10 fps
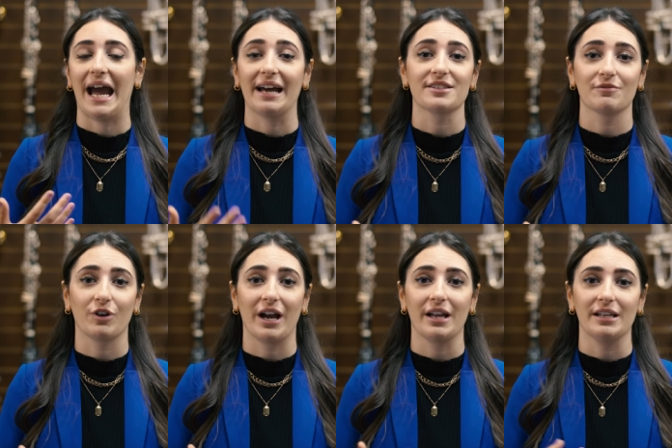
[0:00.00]
add some
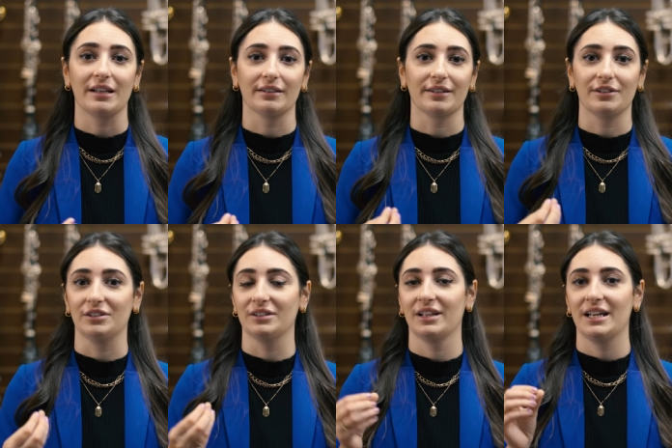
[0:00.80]
variety and
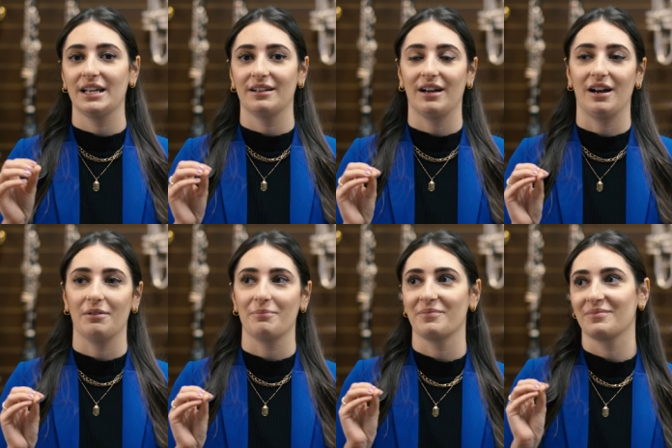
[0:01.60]
little
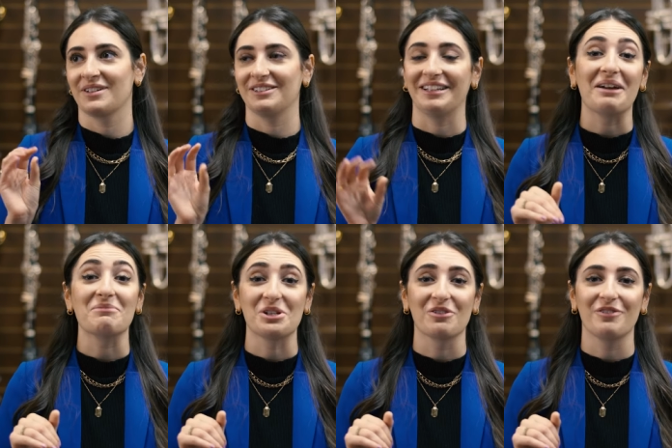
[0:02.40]
um,
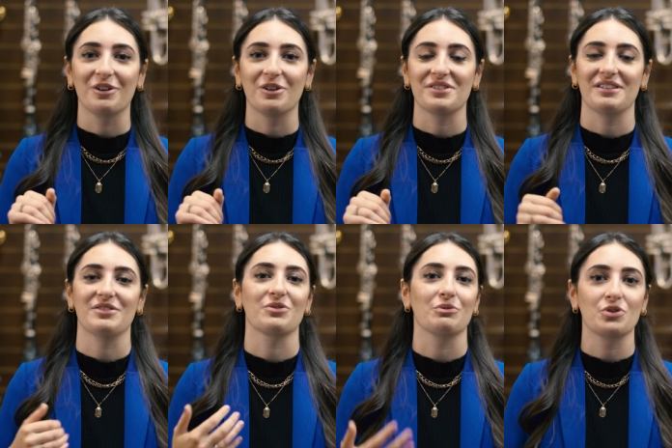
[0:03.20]
glam to your photos
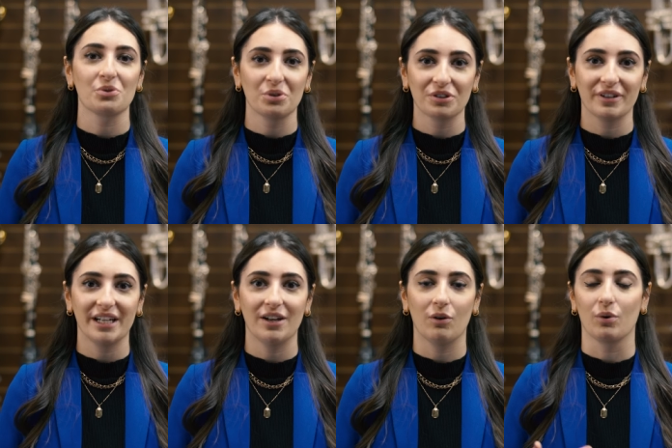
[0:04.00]
is through
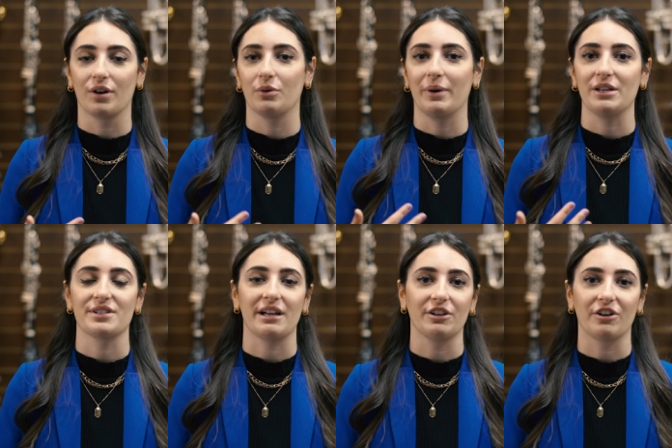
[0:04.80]
jewelry or the way you
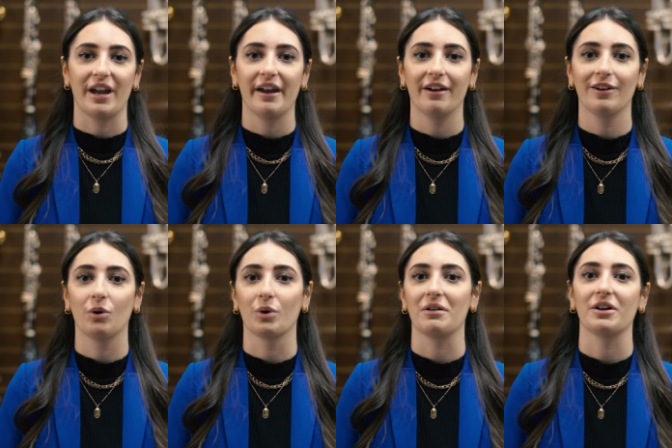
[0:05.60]
style your hair,
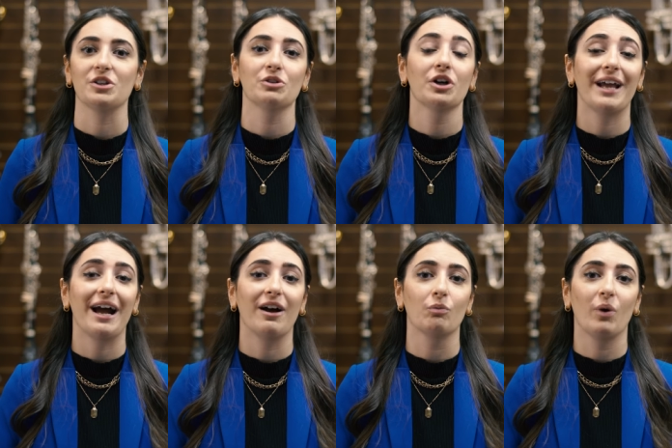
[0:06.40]
or you could
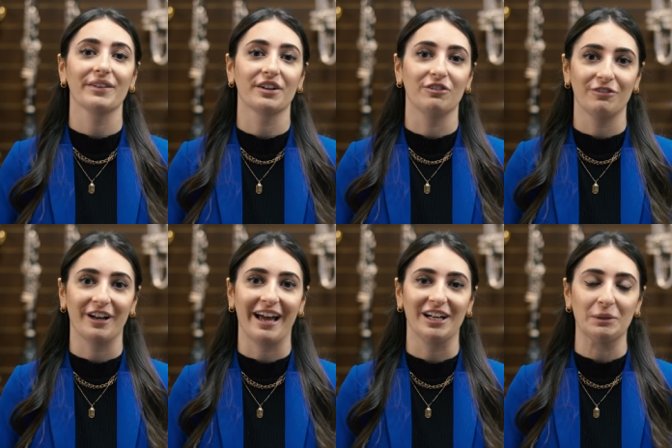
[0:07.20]
add one little
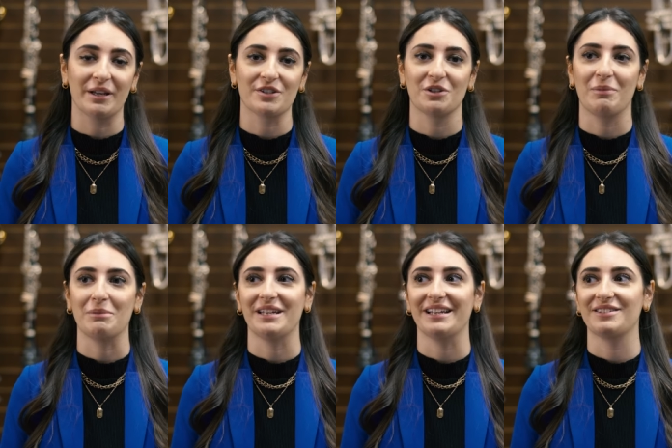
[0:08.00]
fun element. So
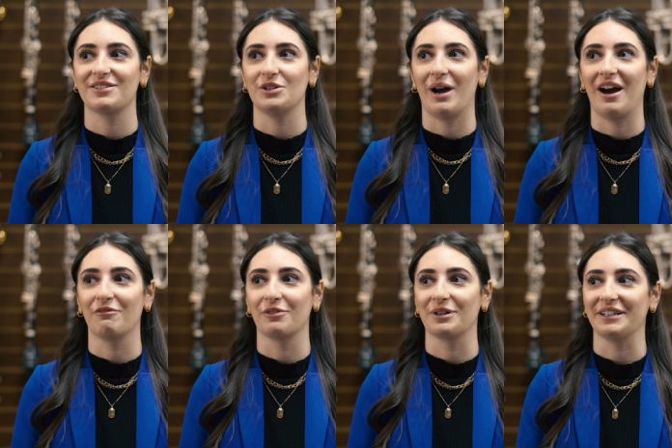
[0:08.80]
maybe it's you
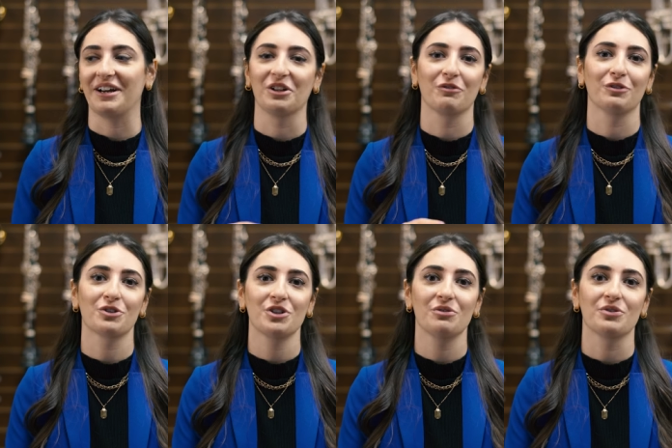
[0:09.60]
have really colorful
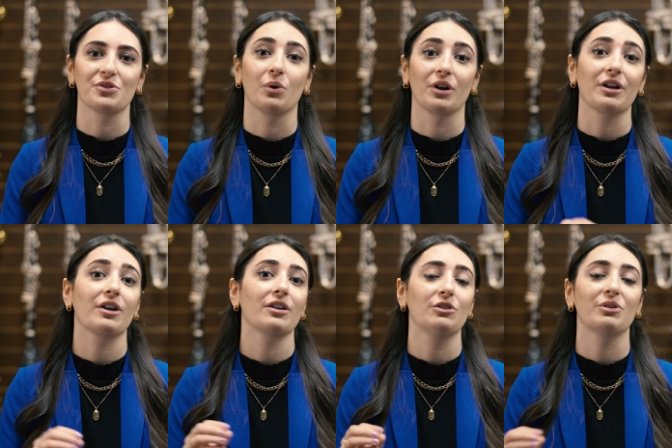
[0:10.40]
shoes or
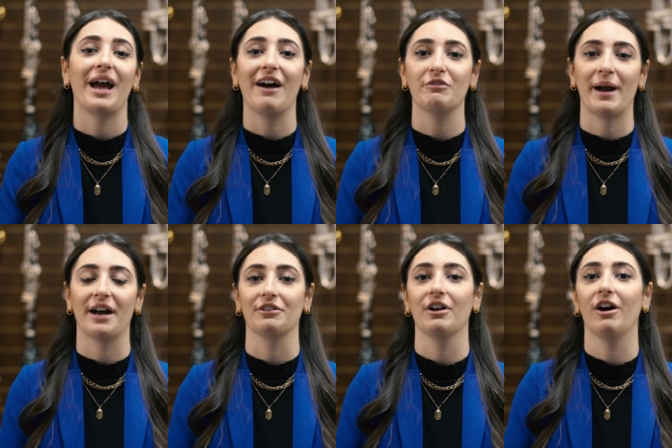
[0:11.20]
you could have a
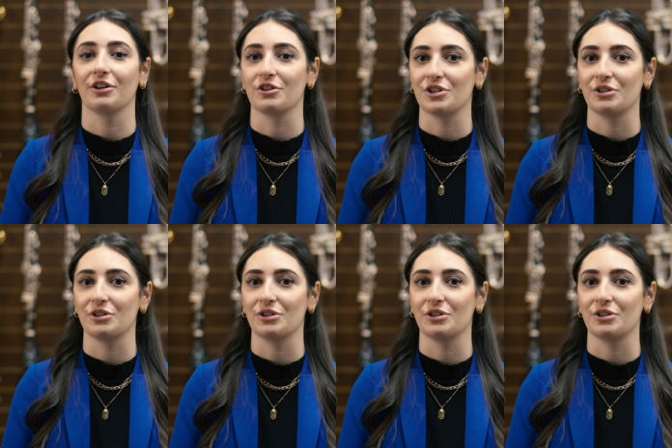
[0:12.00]
pattern on your